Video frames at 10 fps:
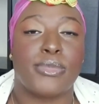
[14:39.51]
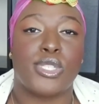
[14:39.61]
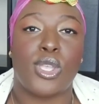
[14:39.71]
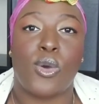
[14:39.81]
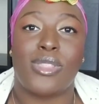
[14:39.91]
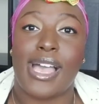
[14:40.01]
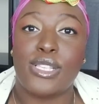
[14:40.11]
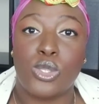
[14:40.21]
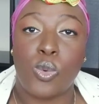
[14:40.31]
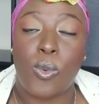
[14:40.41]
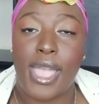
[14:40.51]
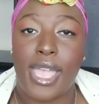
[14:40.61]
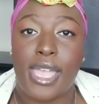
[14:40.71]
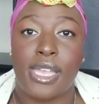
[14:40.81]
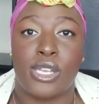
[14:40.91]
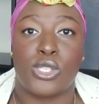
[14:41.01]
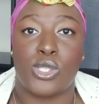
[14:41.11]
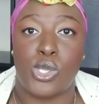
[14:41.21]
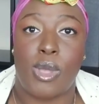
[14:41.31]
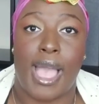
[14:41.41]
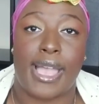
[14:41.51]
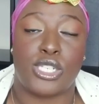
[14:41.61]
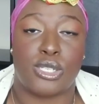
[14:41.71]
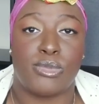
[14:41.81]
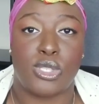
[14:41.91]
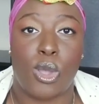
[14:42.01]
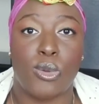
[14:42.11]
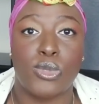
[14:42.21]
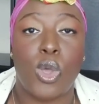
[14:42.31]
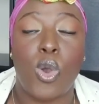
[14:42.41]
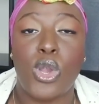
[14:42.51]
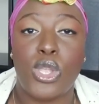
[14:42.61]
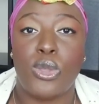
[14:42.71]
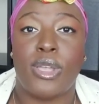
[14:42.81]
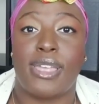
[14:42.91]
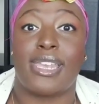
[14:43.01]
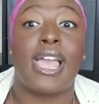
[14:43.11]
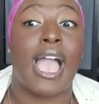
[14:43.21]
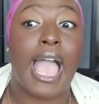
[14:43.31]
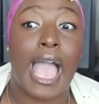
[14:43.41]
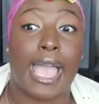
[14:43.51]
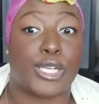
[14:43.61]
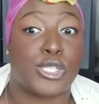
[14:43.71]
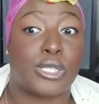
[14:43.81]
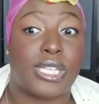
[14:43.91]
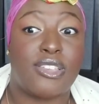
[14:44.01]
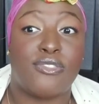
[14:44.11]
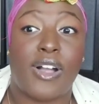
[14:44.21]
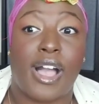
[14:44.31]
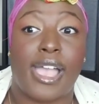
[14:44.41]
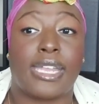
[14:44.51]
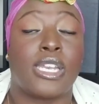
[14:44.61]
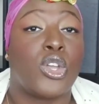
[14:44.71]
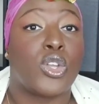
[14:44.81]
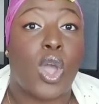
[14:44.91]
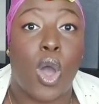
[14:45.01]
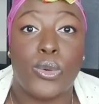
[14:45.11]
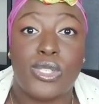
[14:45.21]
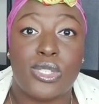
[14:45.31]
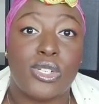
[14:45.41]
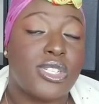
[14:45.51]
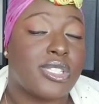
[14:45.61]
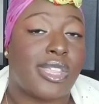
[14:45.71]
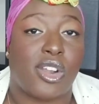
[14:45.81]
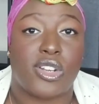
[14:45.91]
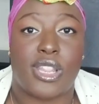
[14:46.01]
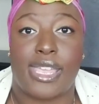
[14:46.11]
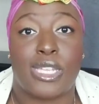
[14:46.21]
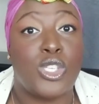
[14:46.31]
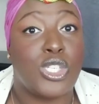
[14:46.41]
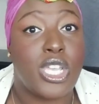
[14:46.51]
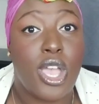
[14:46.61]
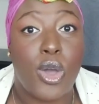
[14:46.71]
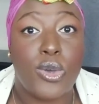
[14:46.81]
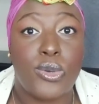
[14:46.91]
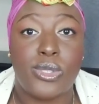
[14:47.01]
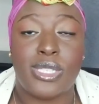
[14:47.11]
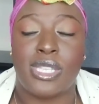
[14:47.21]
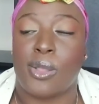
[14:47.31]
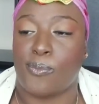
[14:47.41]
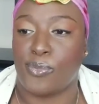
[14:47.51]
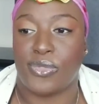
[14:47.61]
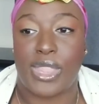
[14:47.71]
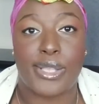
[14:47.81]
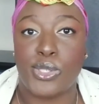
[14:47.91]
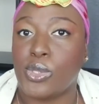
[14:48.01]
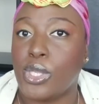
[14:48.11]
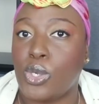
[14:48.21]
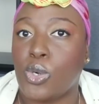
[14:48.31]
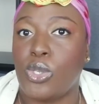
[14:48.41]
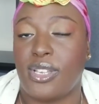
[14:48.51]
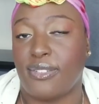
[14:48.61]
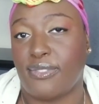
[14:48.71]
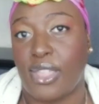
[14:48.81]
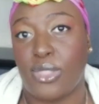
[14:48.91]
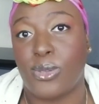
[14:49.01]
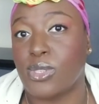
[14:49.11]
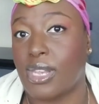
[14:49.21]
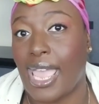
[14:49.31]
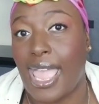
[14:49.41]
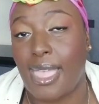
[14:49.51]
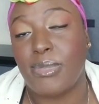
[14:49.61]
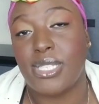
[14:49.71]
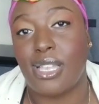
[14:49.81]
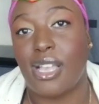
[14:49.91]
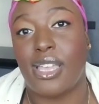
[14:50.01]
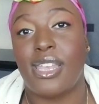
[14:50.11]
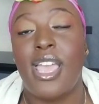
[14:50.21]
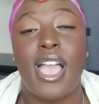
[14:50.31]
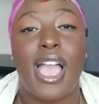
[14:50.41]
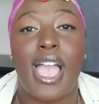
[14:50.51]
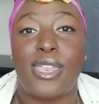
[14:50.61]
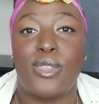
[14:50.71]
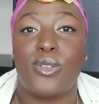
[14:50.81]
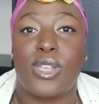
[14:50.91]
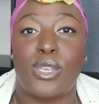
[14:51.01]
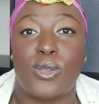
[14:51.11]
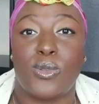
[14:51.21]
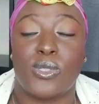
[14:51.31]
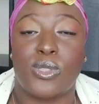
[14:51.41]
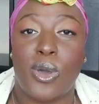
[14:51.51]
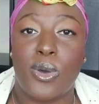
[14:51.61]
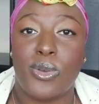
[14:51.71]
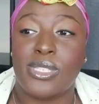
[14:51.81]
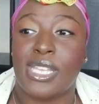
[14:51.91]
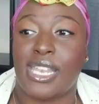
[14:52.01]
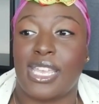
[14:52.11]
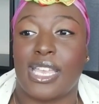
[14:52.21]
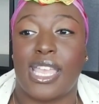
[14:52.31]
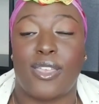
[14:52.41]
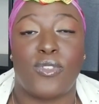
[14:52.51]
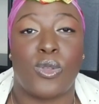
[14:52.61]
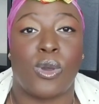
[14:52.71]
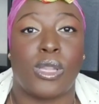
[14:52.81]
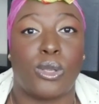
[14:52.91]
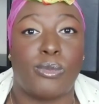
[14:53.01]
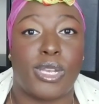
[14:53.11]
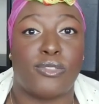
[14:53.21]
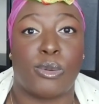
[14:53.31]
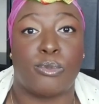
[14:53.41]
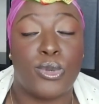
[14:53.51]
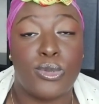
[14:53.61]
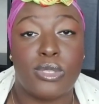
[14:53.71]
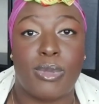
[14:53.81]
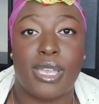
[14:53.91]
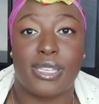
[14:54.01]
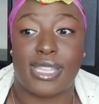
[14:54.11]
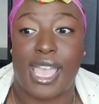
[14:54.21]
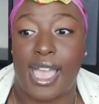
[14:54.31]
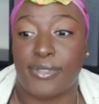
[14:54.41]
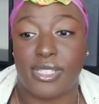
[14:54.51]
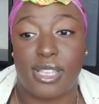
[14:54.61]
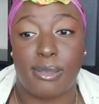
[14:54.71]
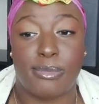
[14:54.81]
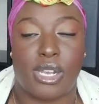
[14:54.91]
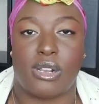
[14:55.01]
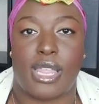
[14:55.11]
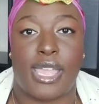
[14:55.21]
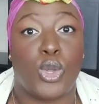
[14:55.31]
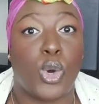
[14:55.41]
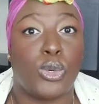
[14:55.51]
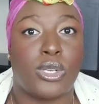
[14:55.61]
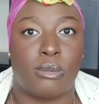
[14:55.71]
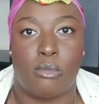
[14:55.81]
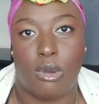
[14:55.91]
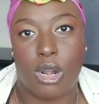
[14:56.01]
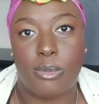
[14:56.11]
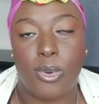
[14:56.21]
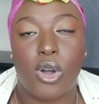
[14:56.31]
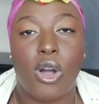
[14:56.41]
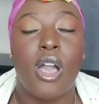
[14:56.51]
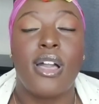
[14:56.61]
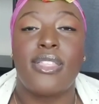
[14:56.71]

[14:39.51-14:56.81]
So that's a way to add gemstones, or you can actually find coasters that are like geodes. That's really cool. You can find those on Amazon, and you can use those, and it can give you a little bit of a boost, because they have some that are like golden marble.